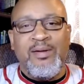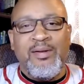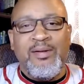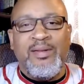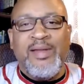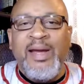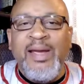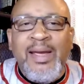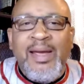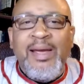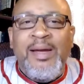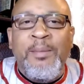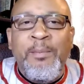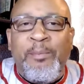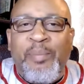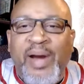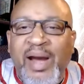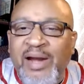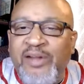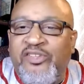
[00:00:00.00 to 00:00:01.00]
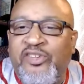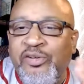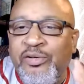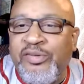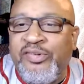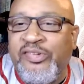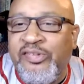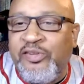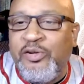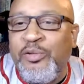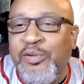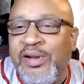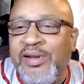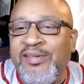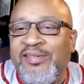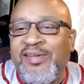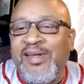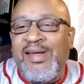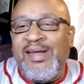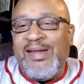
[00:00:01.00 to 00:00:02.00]
They impact your
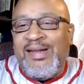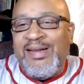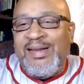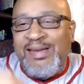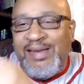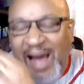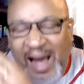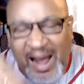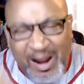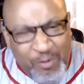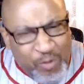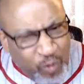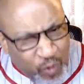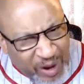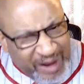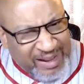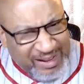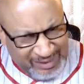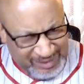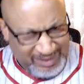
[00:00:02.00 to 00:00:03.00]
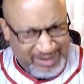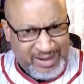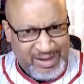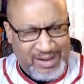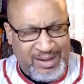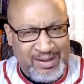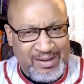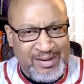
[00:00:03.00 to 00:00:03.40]
students directly.